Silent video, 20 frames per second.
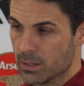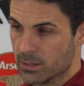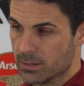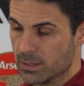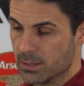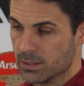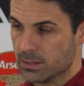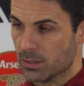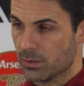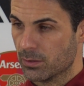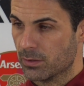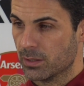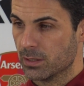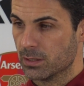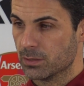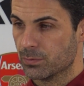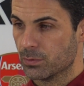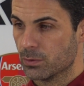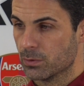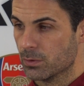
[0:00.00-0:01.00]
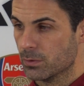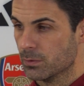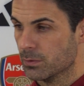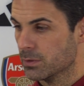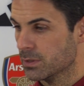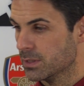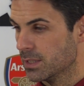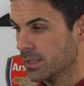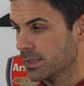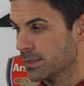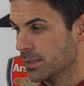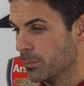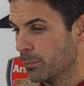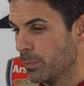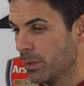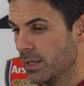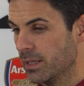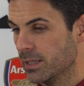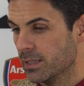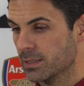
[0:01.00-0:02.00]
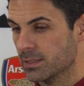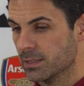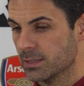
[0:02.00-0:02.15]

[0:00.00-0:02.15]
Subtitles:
certain things from certain players,